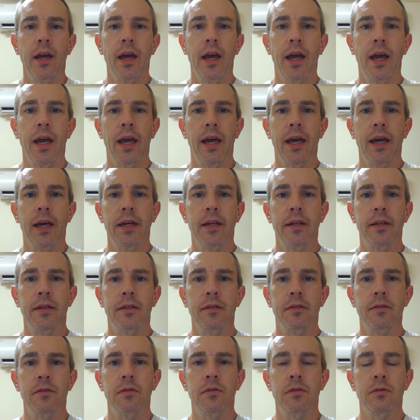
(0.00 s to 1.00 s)

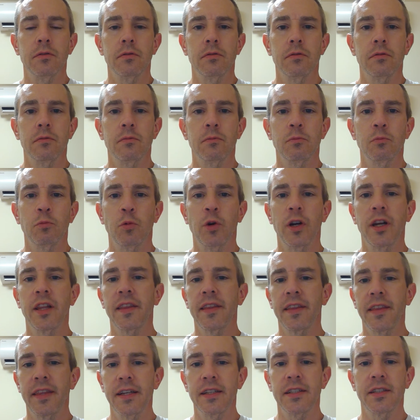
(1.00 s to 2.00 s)
And one of
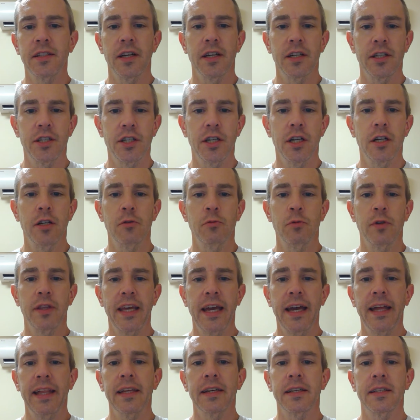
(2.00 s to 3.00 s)
the things that I shared with
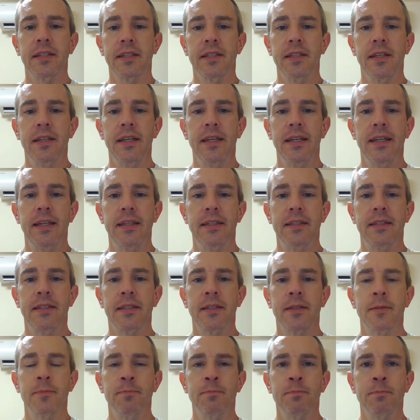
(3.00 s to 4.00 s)
Alex
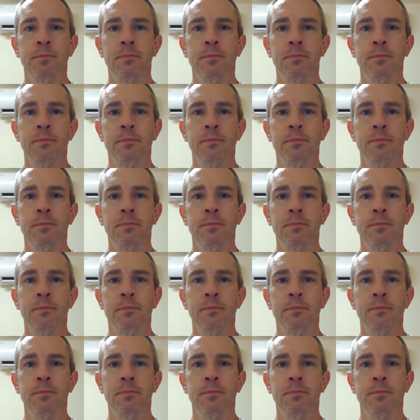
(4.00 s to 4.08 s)
is